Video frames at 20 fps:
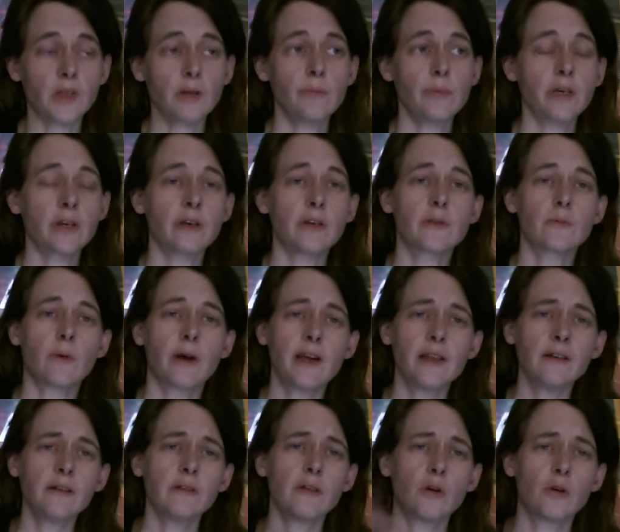because
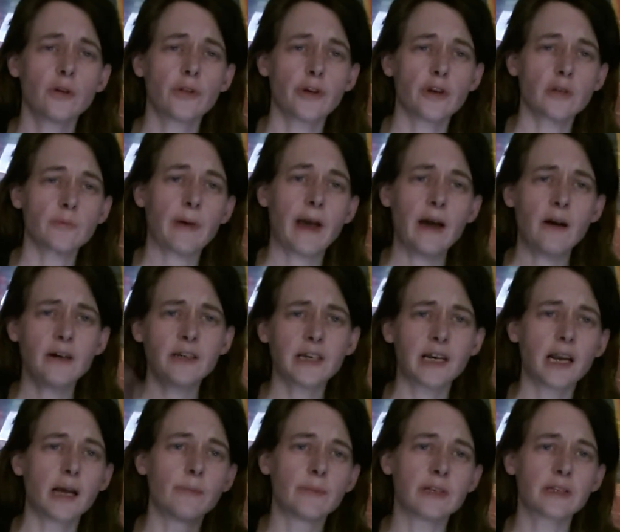when all those power
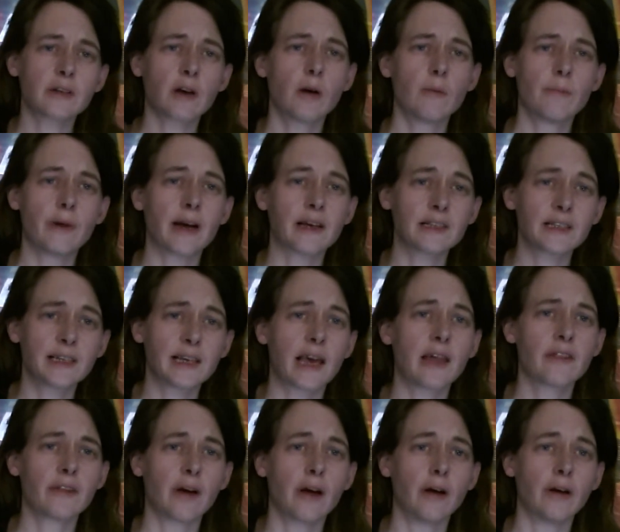dynamics come back
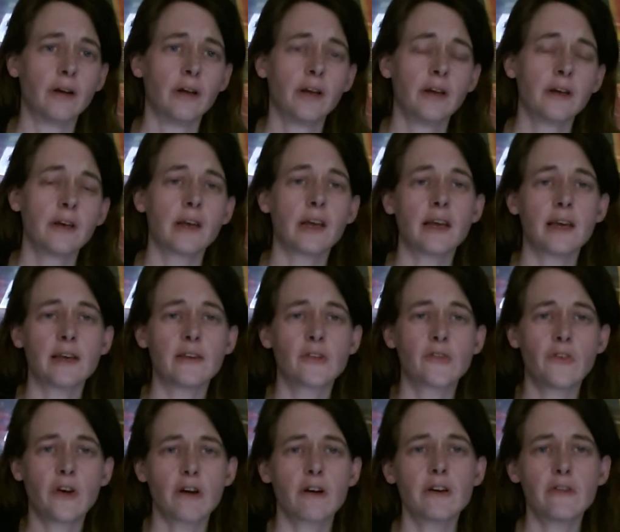together, it is
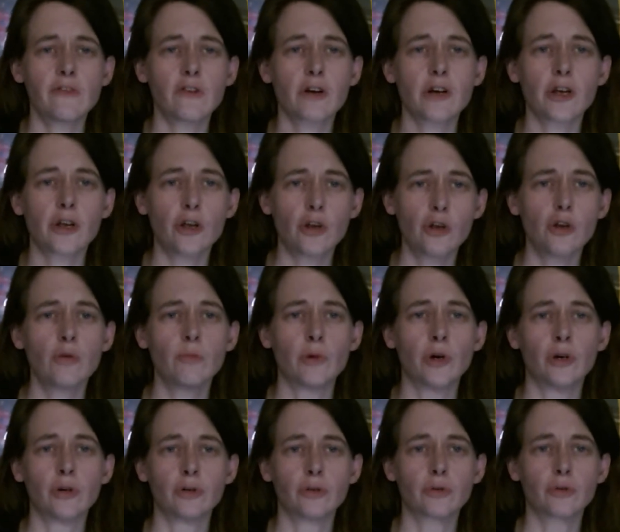very, very
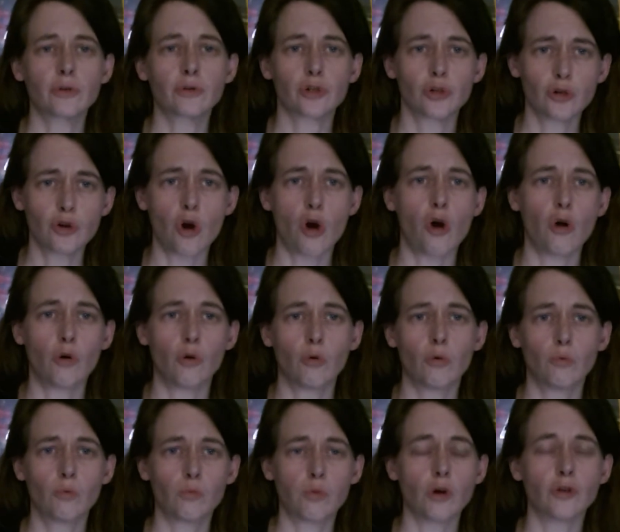human to not
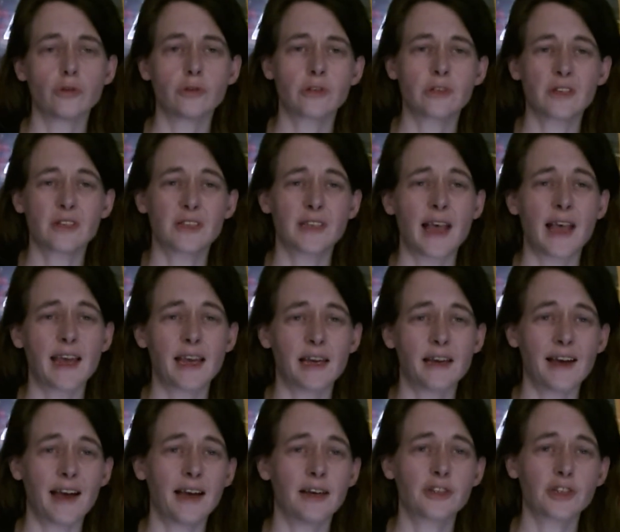want to say,
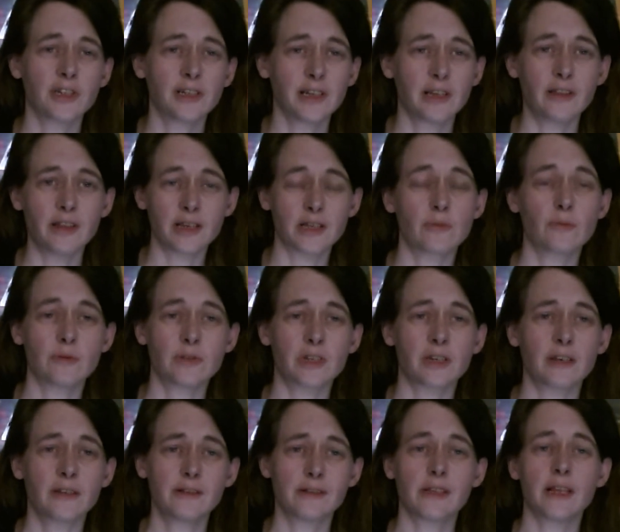actually, this was a
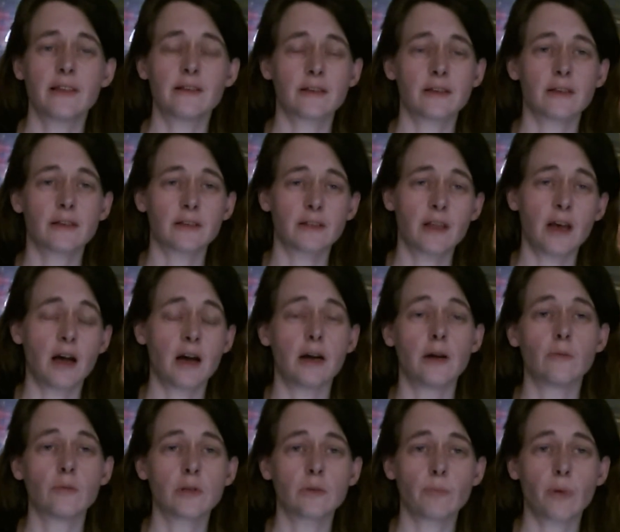consensus that I
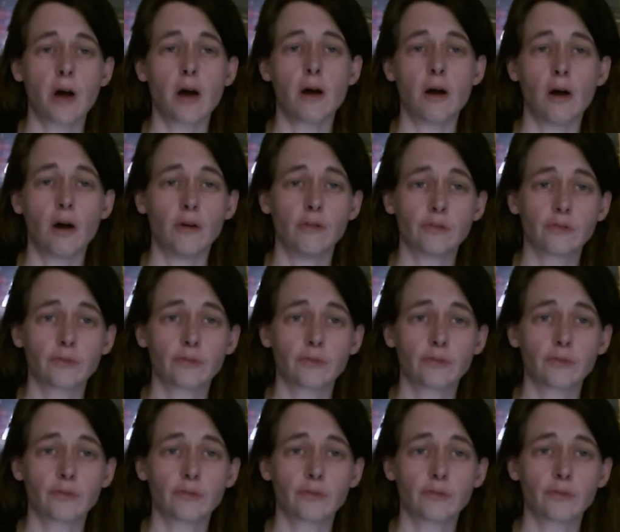was part of.